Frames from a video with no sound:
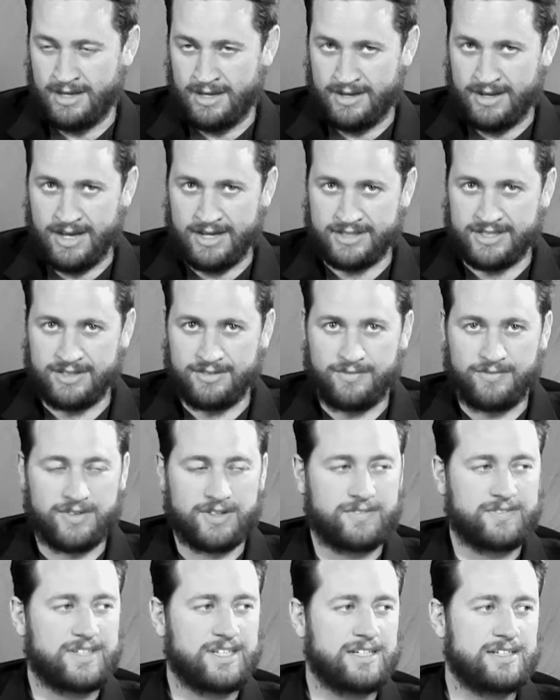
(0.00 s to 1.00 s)

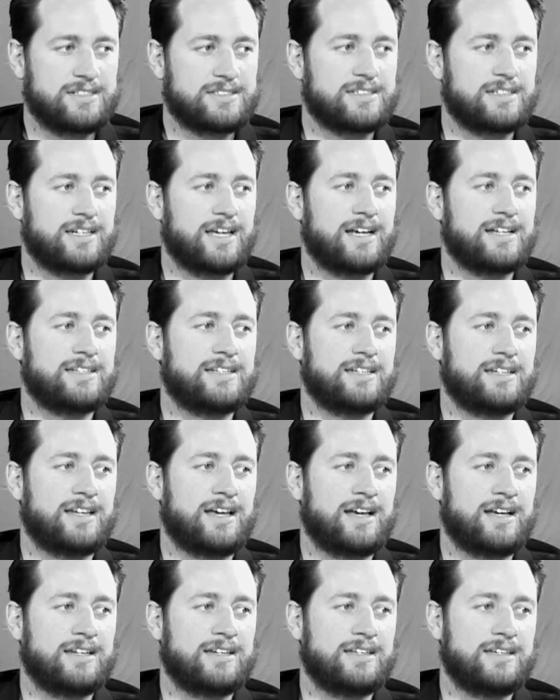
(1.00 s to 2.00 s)
1950s to
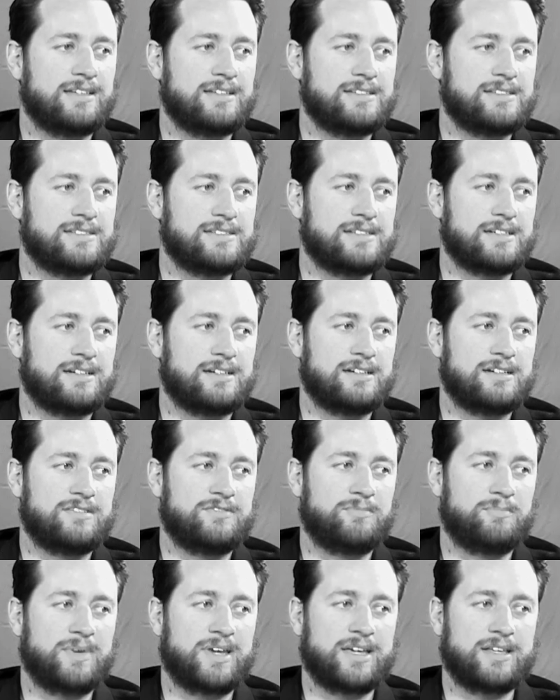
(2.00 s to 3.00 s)
1990s
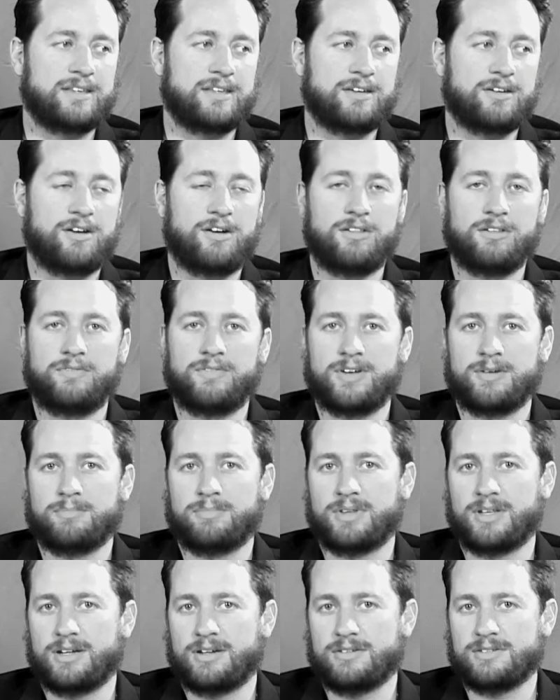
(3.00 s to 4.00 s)
of mainly Hall of Fame
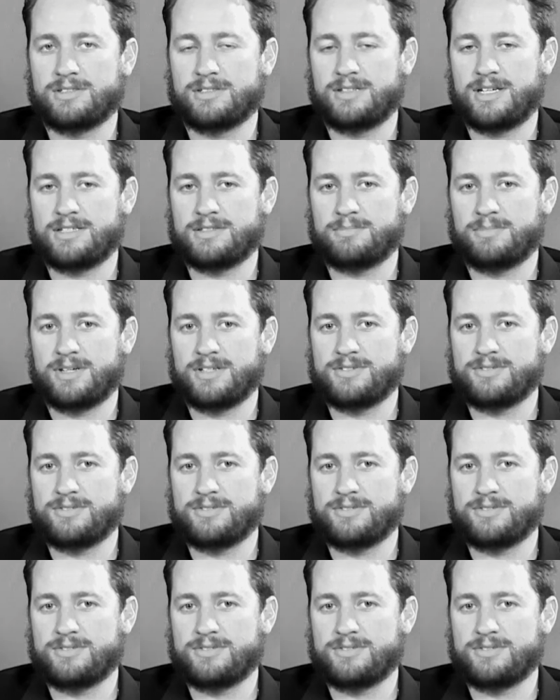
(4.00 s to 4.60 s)
players. So that's my